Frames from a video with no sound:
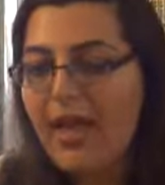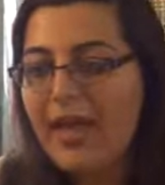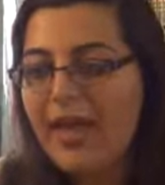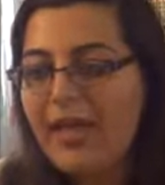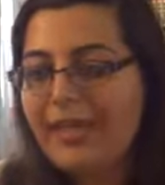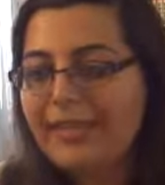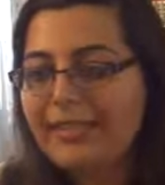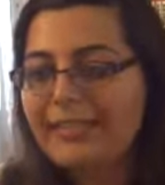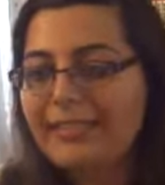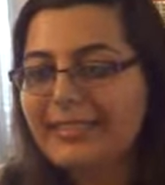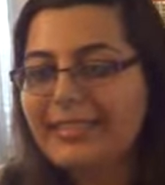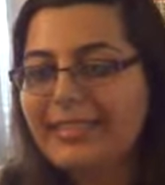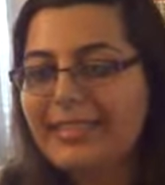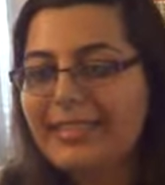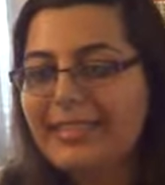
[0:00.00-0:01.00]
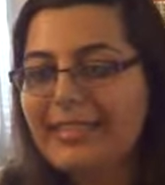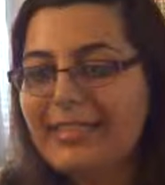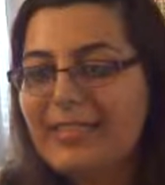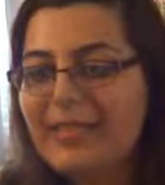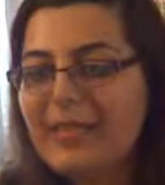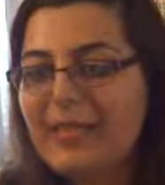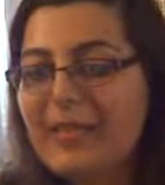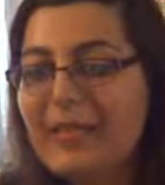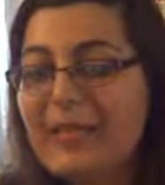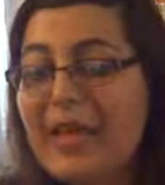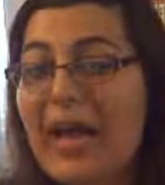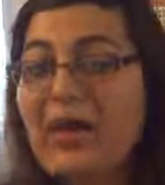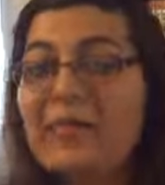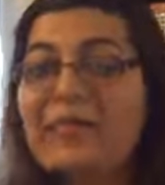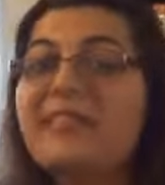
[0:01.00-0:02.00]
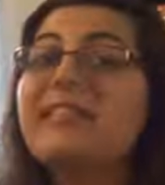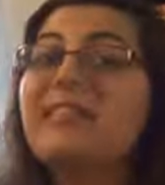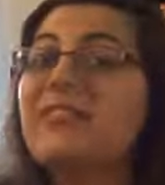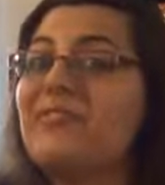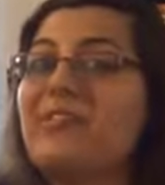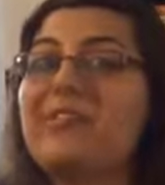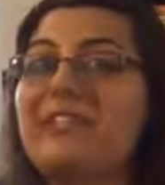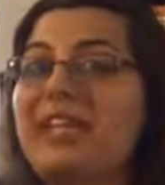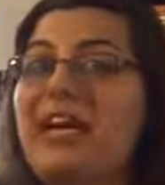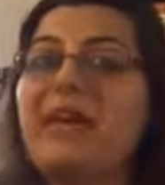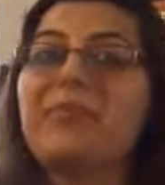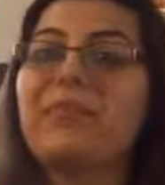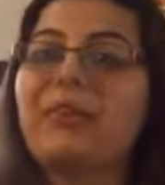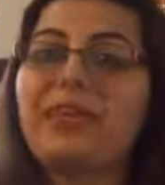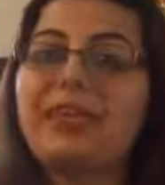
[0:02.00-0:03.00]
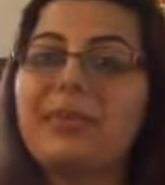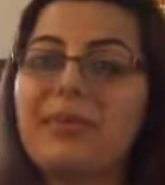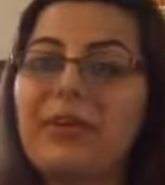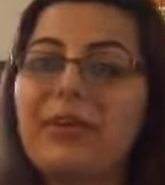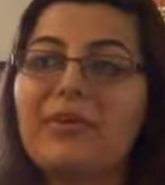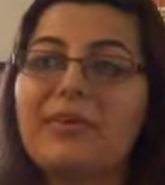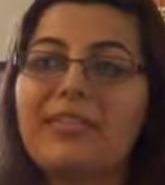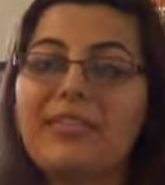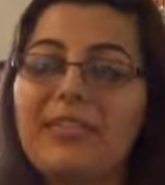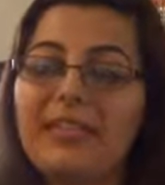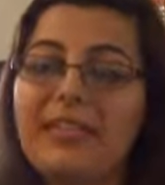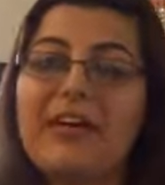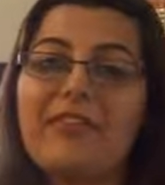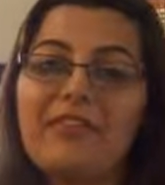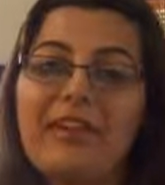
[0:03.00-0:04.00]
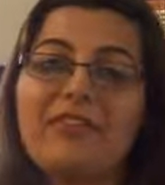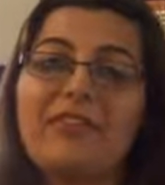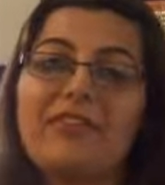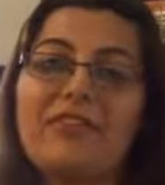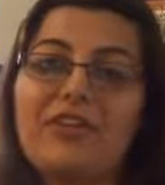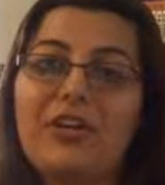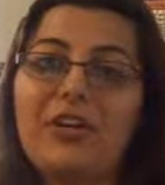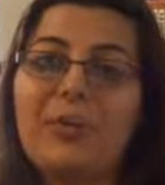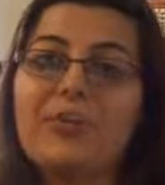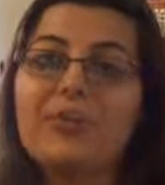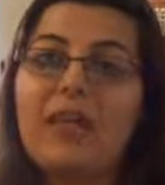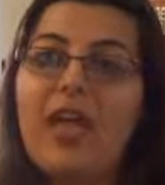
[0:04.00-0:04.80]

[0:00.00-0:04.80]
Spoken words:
And that was the first time wearing kimono was in that fashion show.